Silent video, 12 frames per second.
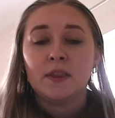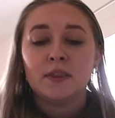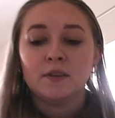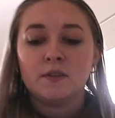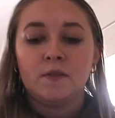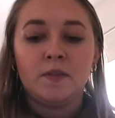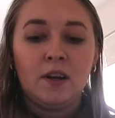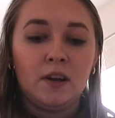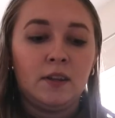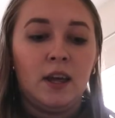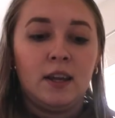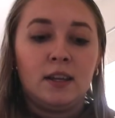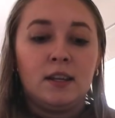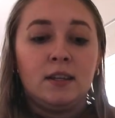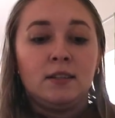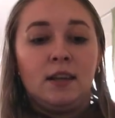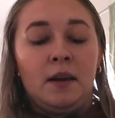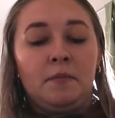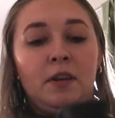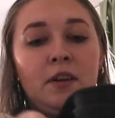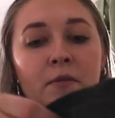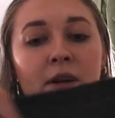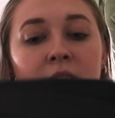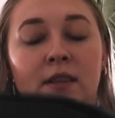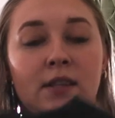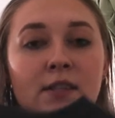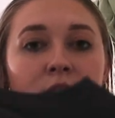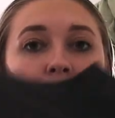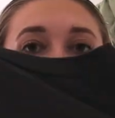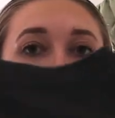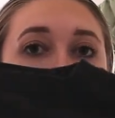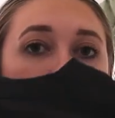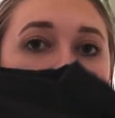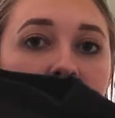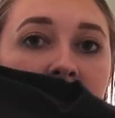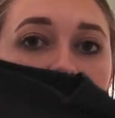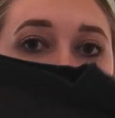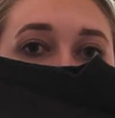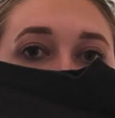With those flare leggings, I'm gonna wear this cropped